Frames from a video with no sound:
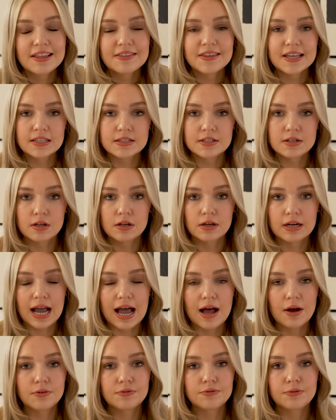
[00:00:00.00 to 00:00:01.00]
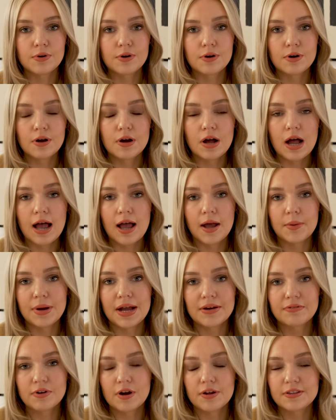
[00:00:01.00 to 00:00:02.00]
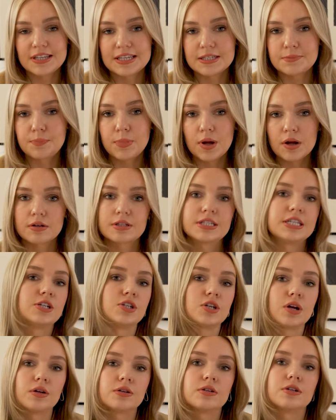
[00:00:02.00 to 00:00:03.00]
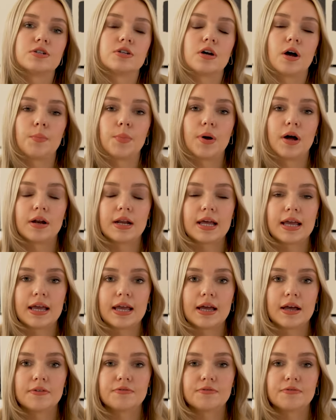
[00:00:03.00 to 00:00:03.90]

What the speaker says: things to look out for. I've got this boxy shouldered top on here